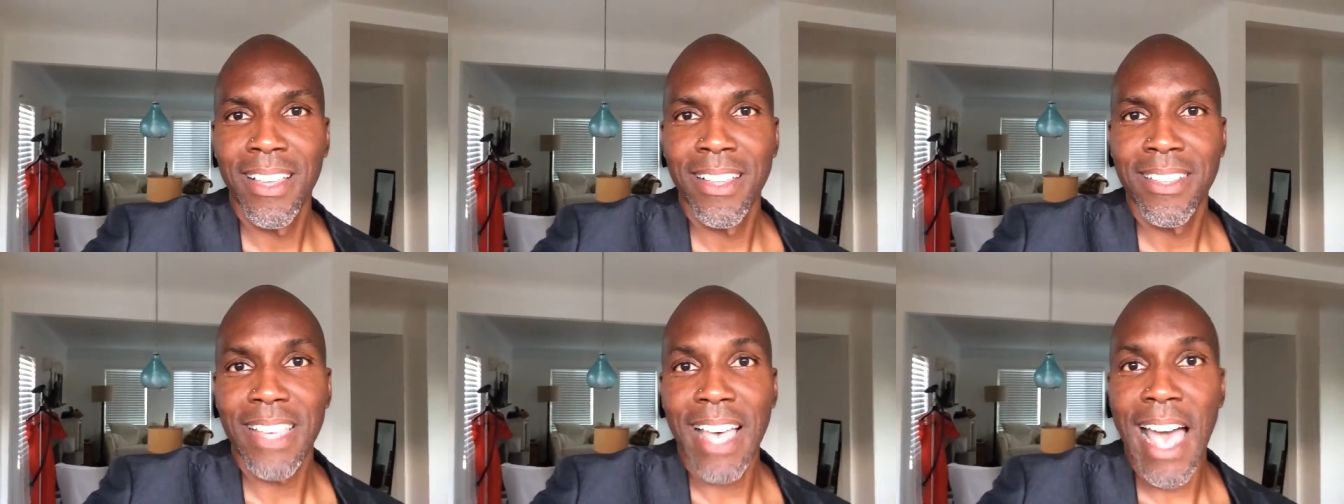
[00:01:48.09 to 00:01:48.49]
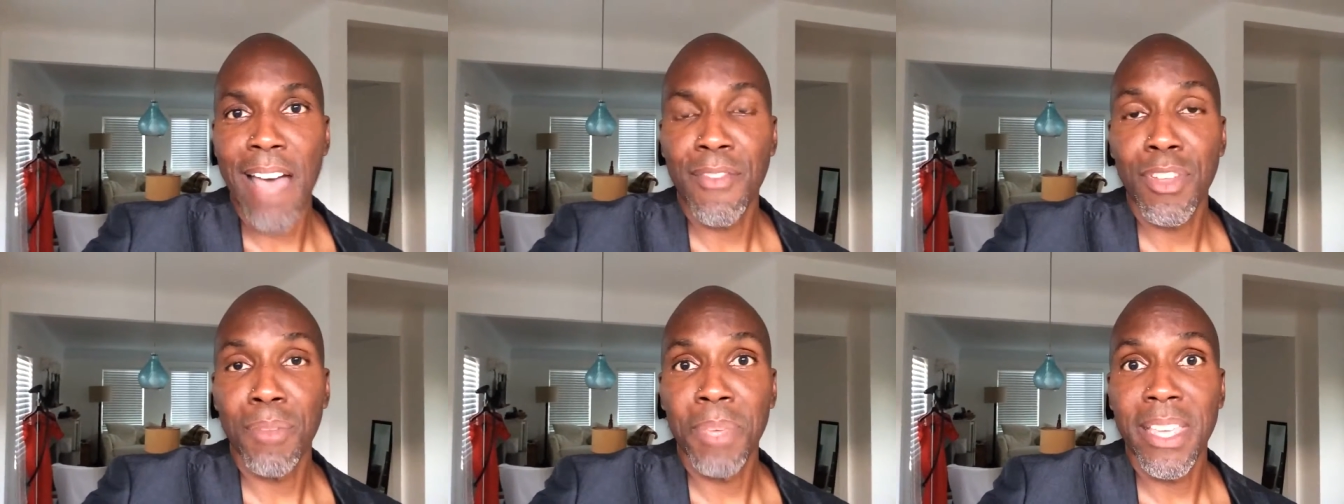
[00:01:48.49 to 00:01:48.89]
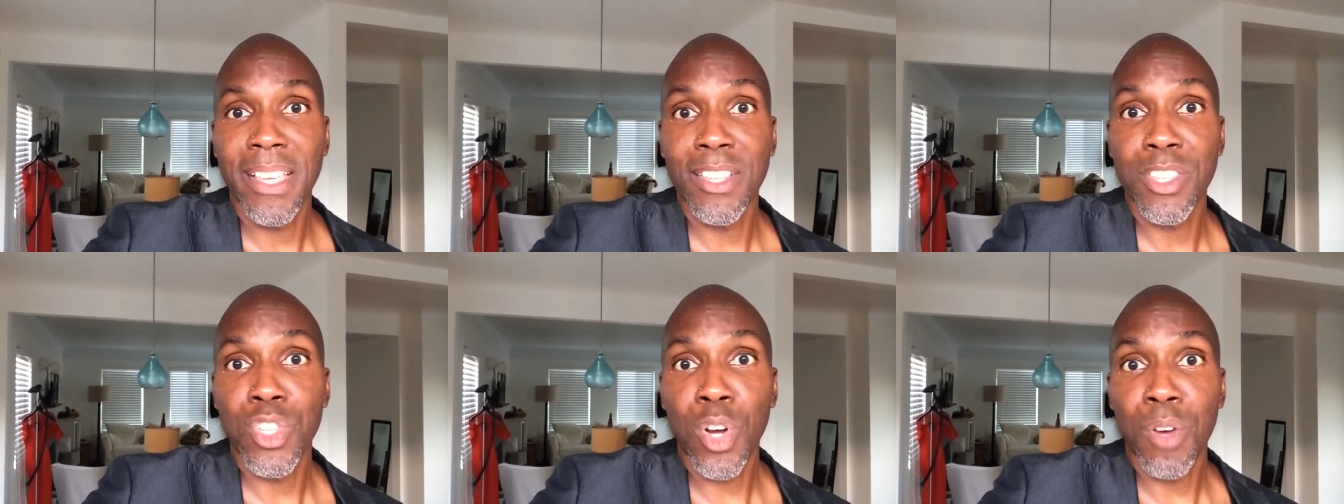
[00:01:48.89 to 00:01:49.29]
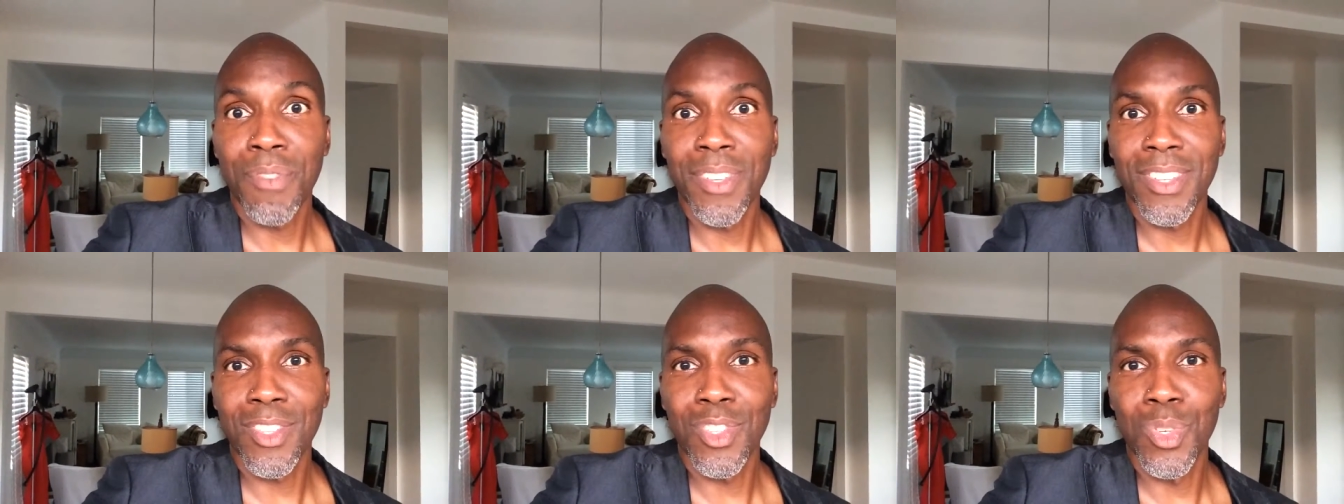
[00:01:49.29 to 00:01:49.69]
to have it be a
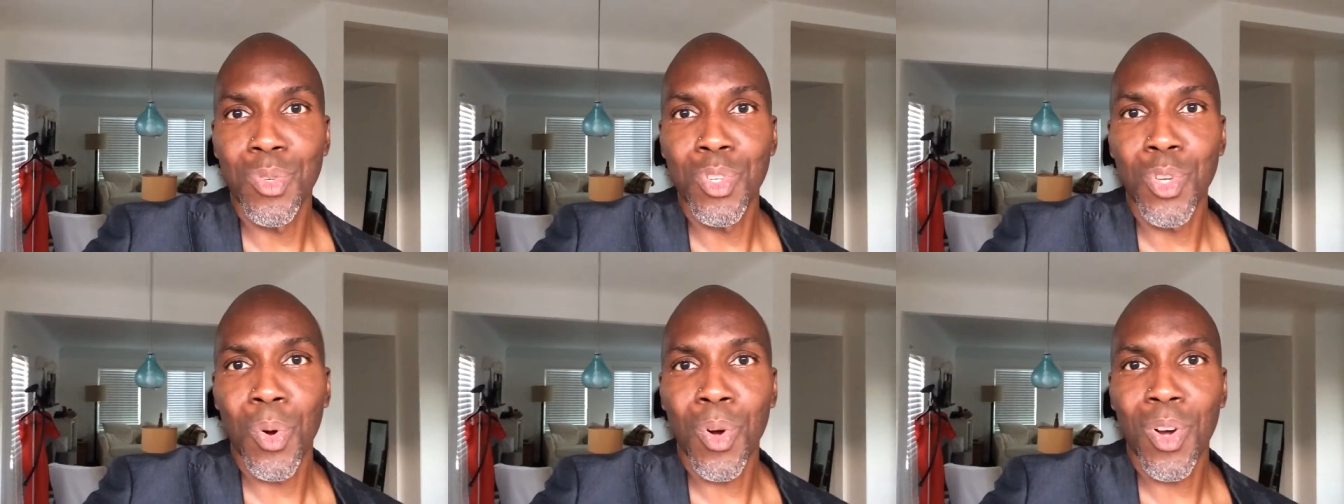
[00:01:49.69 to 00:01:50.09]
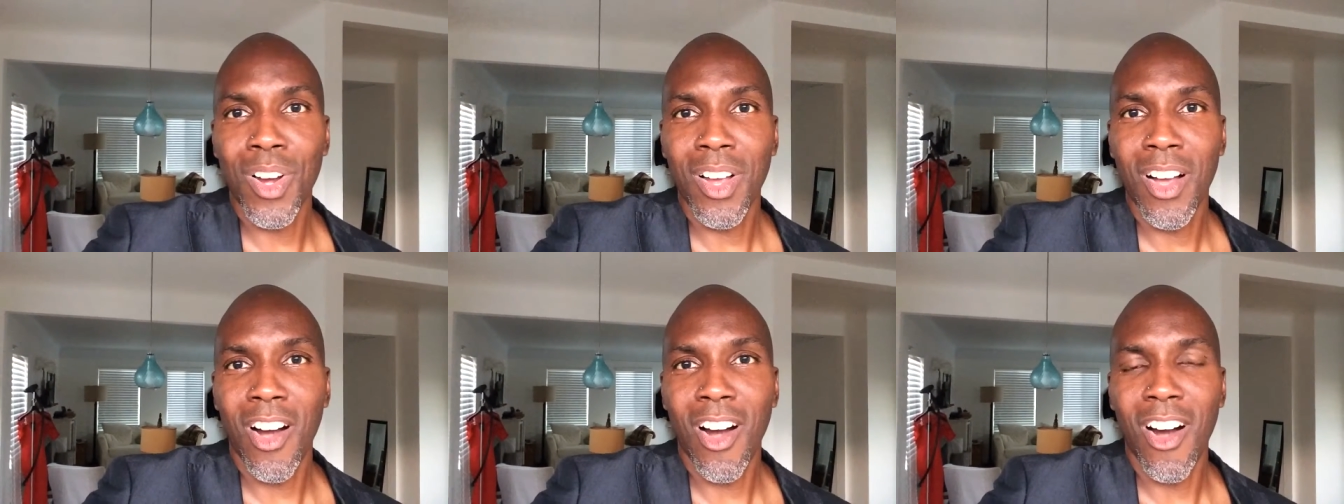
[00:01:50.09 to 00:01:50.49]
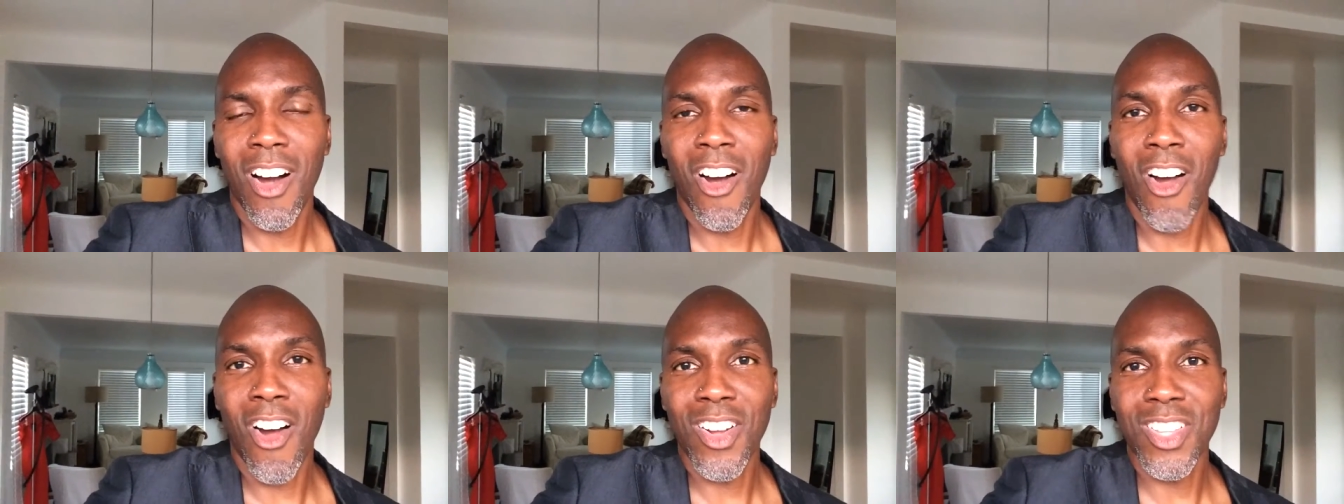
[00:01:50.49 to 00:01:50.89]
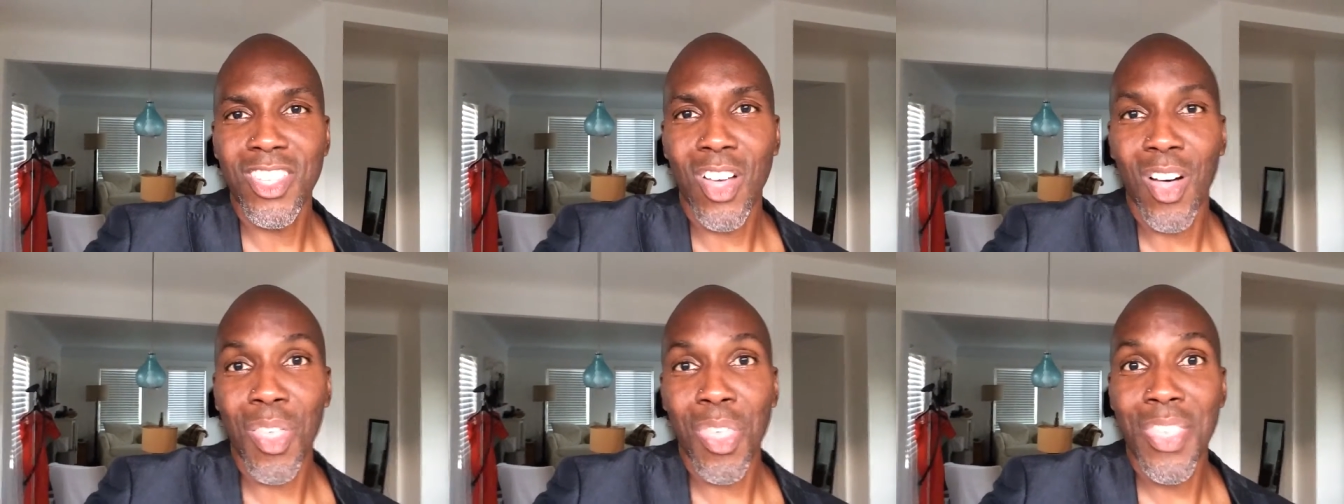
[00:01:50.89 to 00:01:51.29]
servant to your heart's
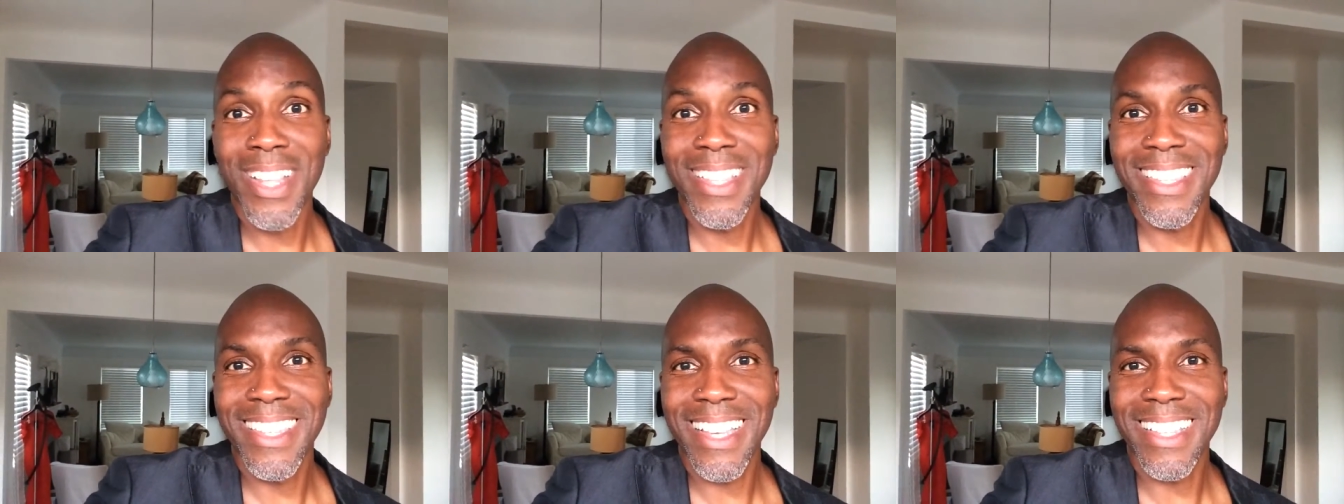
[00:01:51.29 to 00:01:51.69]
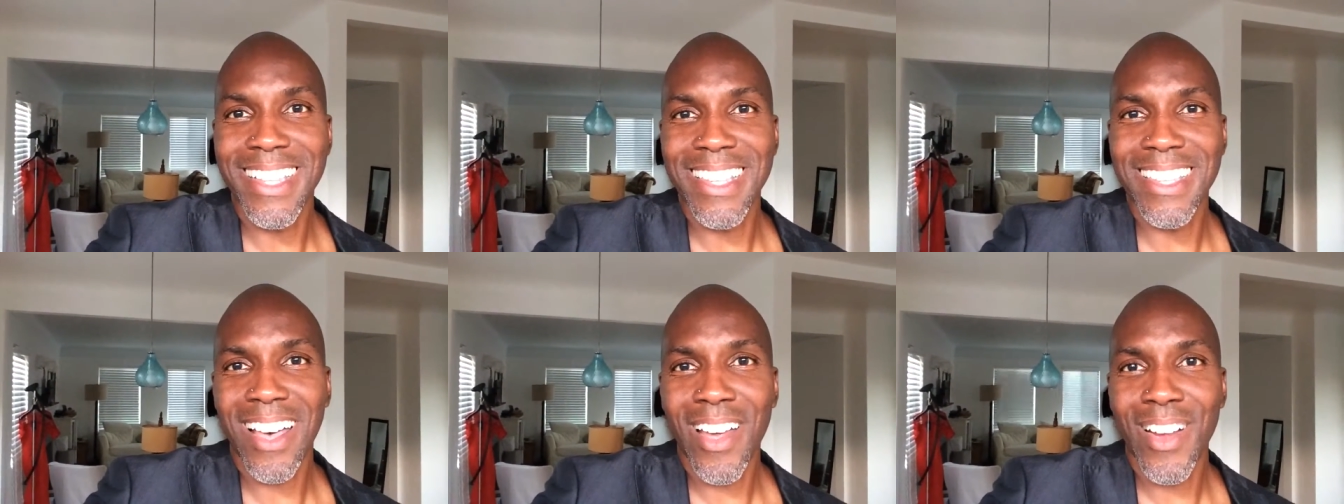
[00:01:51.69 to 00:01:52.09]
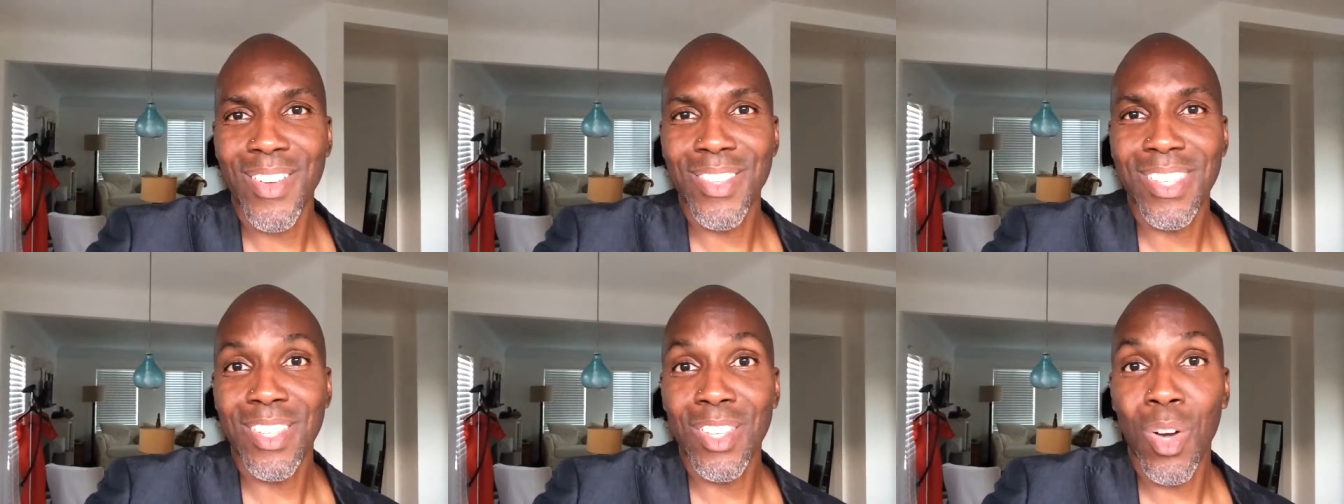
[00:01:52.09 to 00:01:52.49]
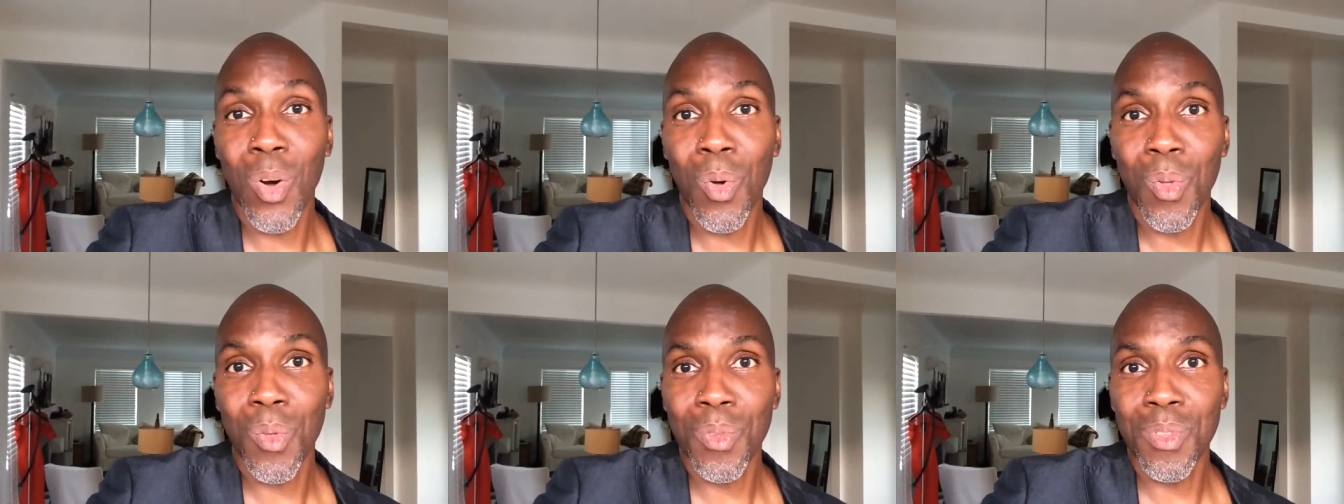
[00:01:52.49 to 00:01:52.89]
authentic desires and
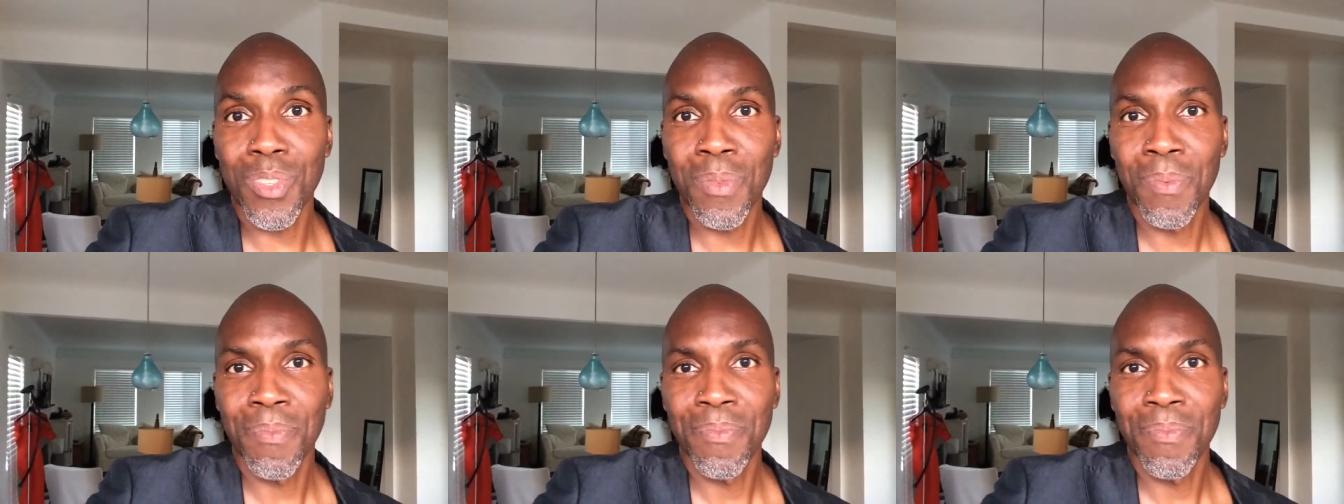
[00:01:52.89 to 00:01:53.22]
goals